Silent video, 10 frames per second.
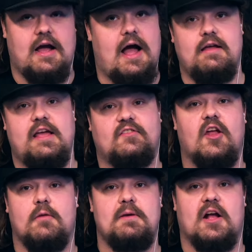It's
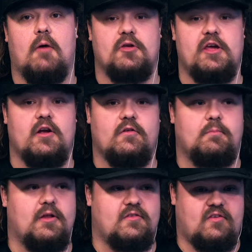going to be a couple years,
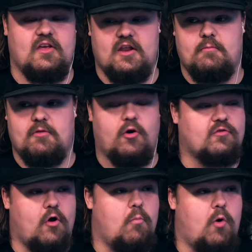but seeing him in those
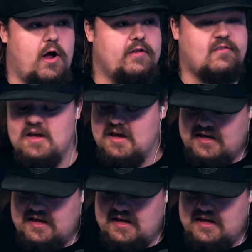home whites,